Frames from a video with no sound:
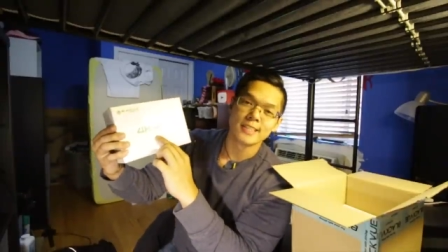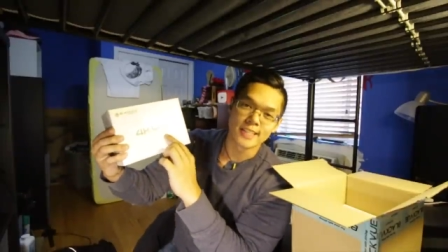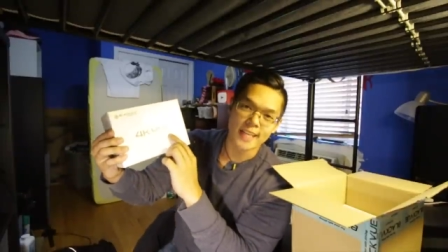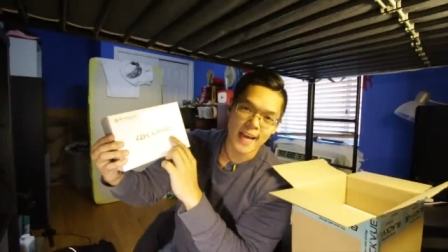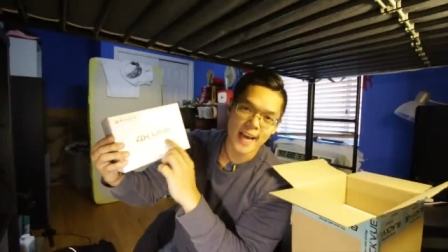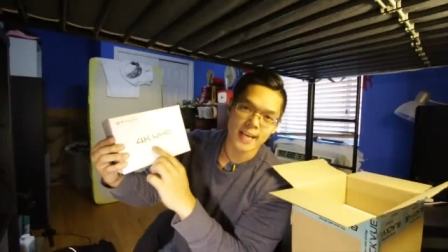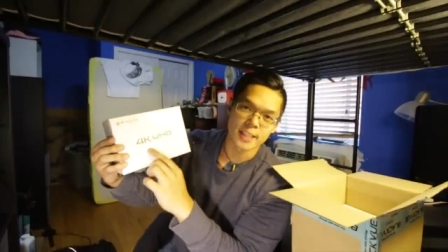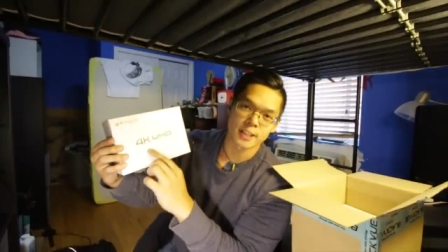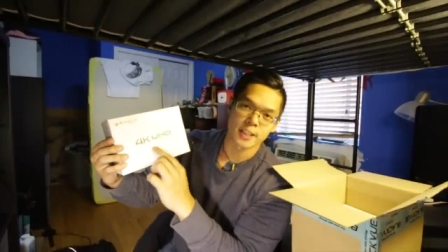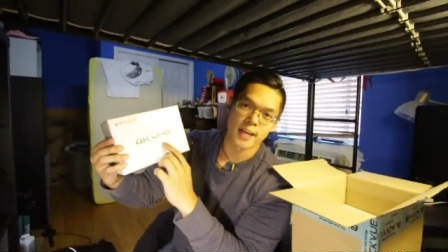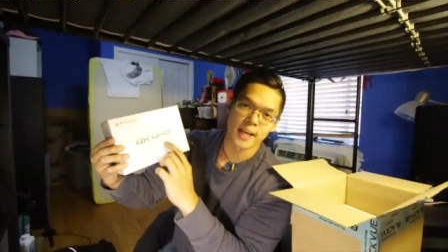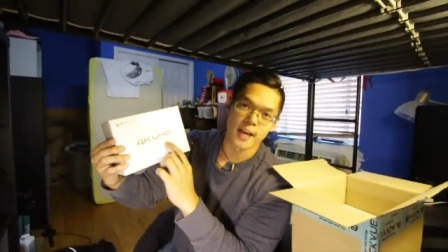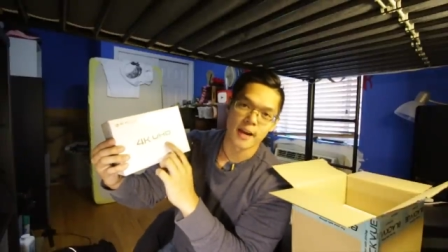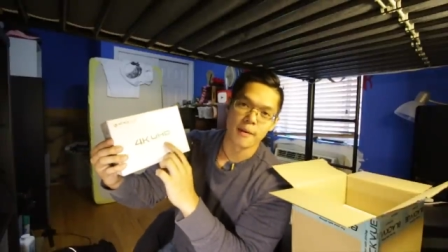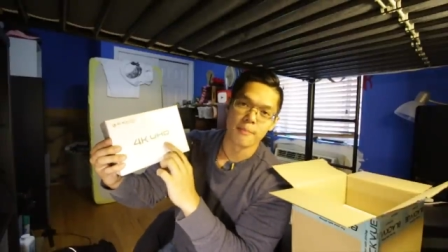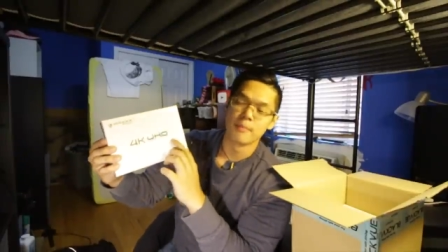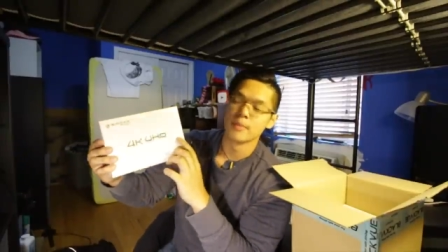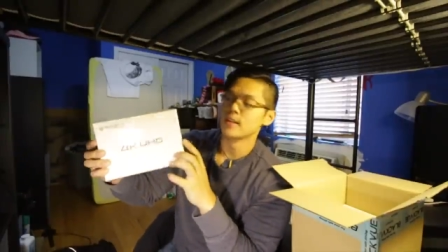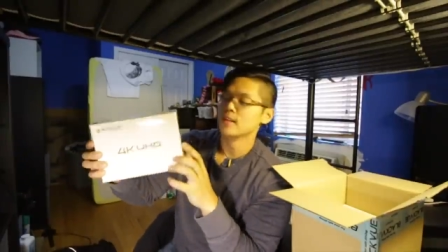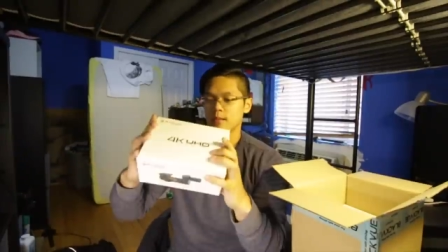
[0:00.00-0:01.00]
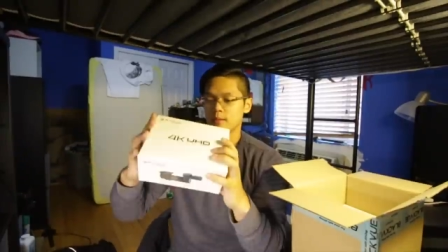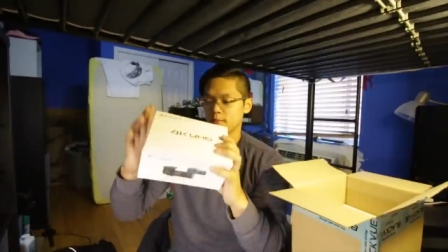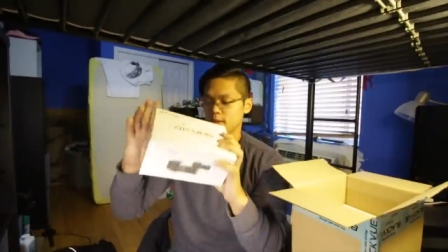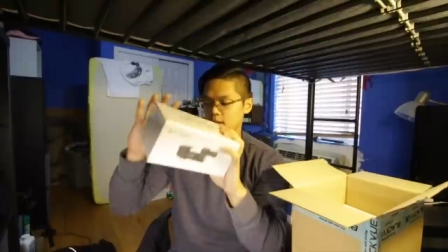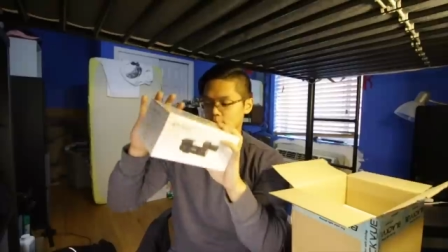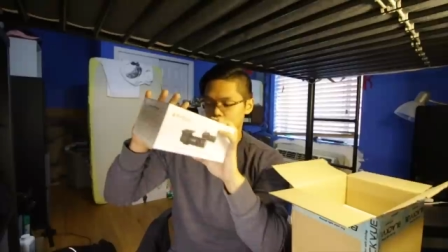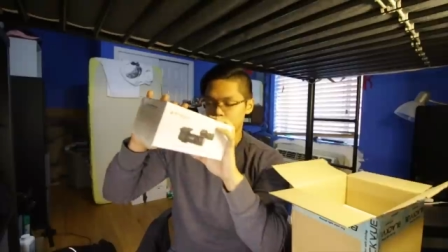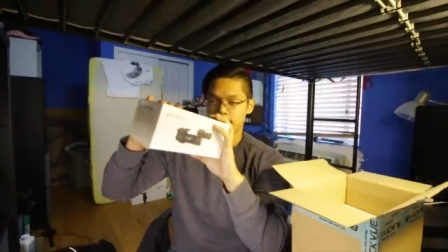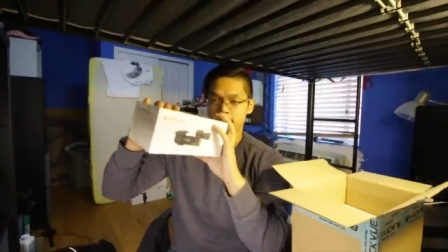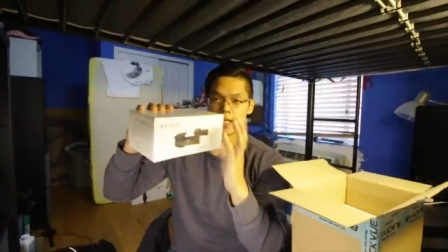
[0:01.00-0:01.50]
dash cam. I'm
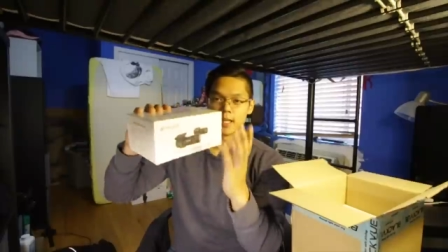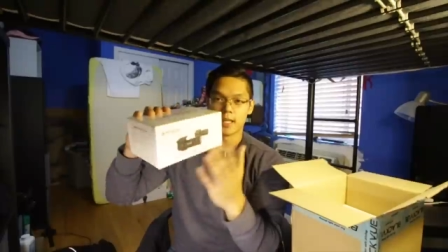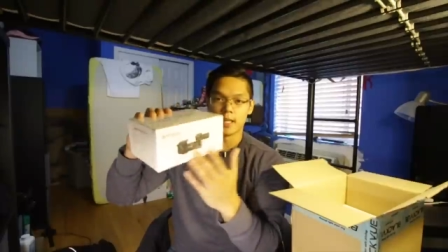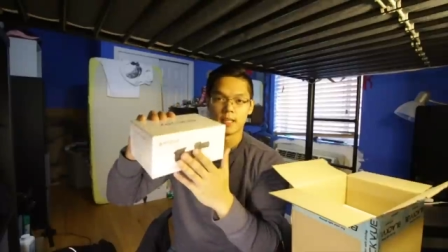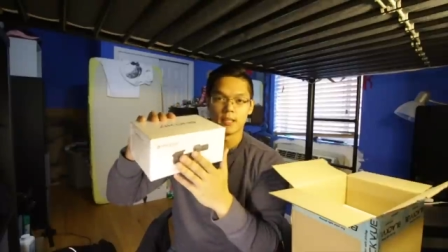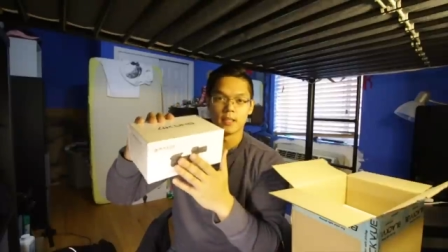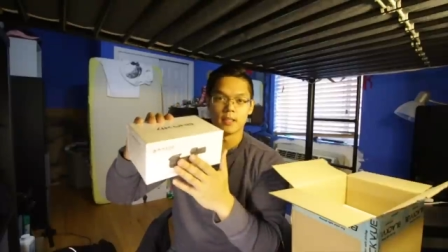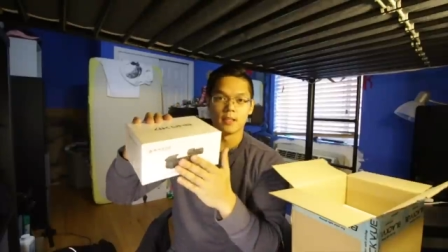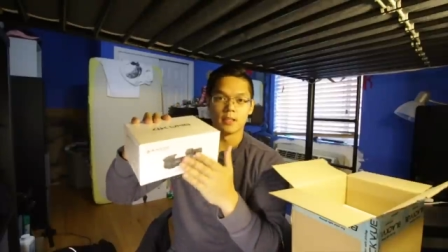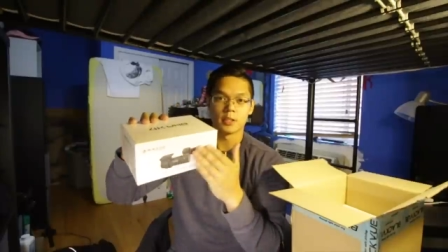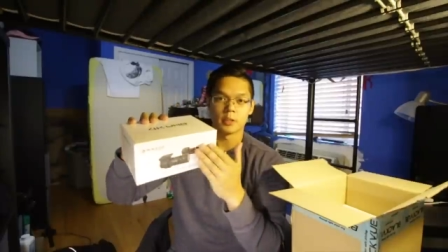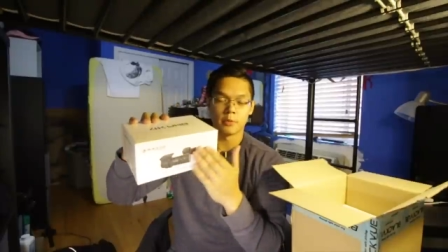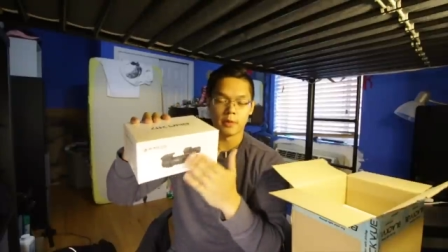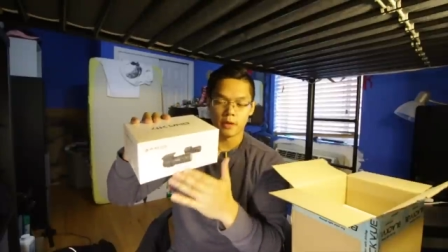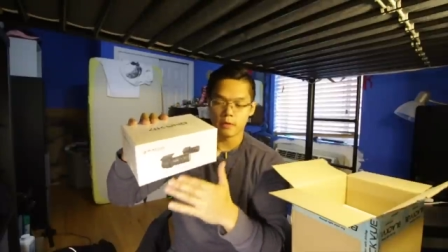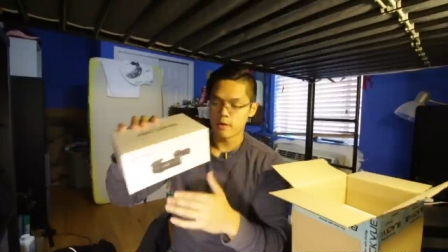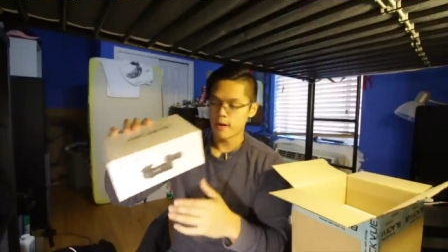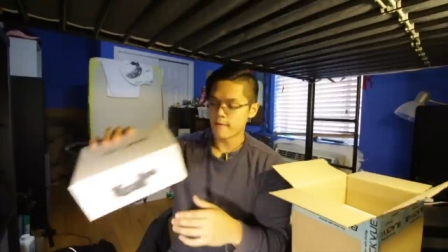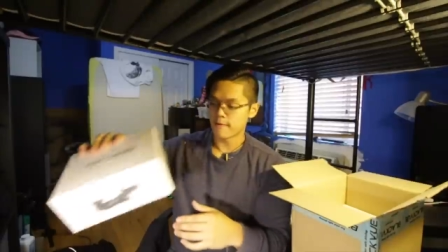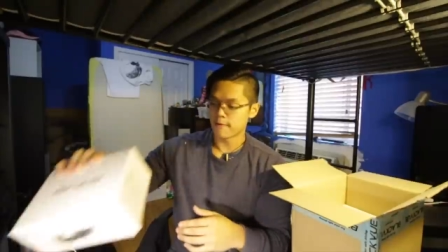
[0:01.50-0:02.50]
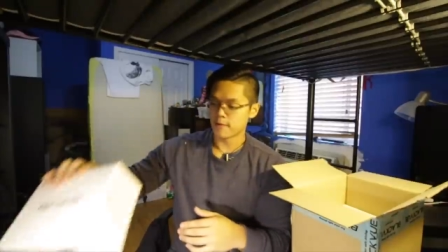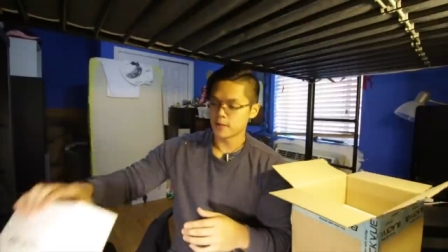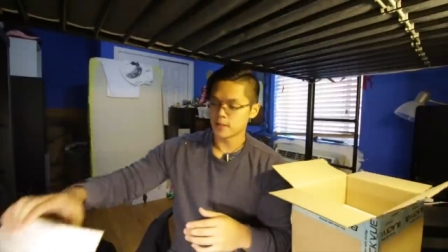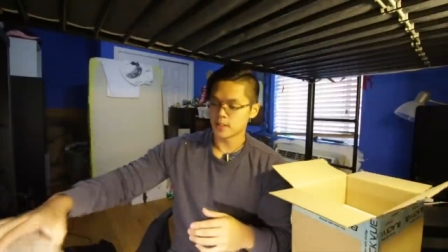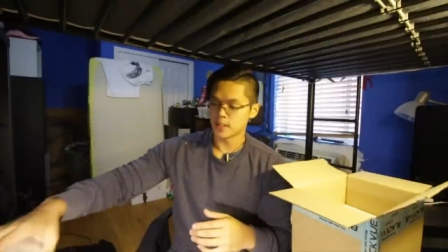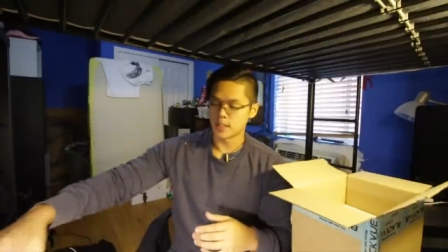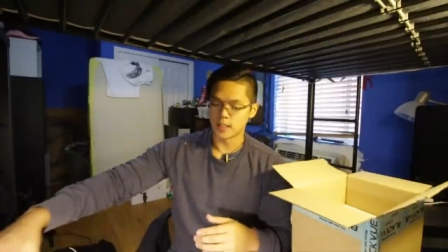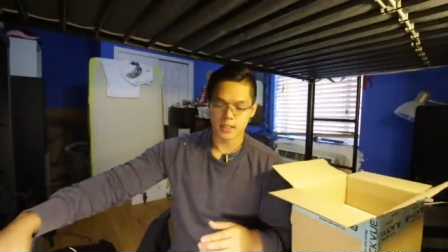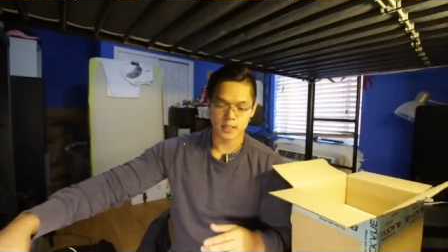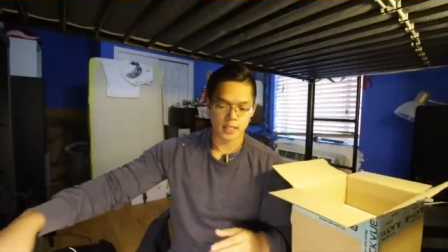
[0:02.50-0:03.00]
gonna leave that in the shrink wrap
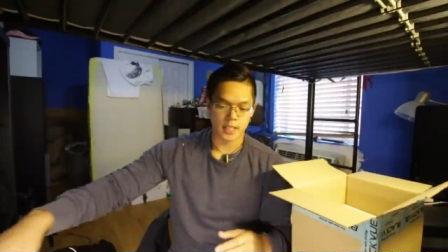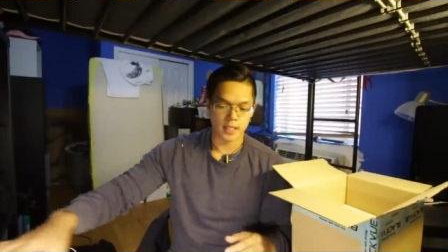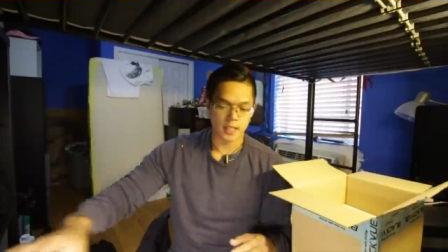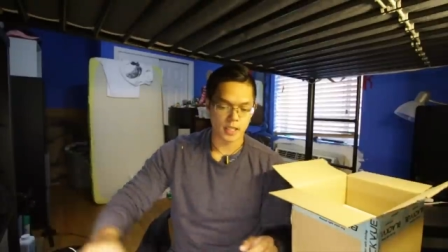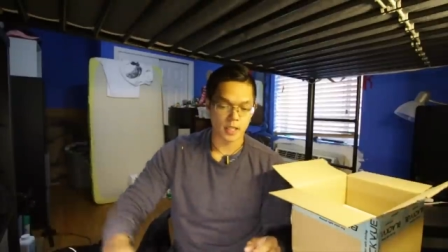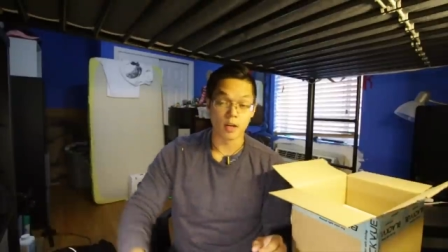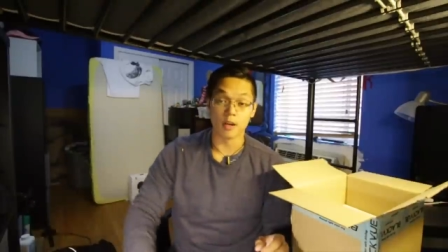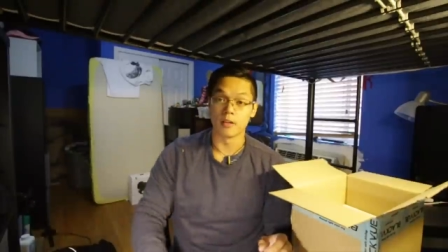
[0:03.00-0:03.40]
first and let's get the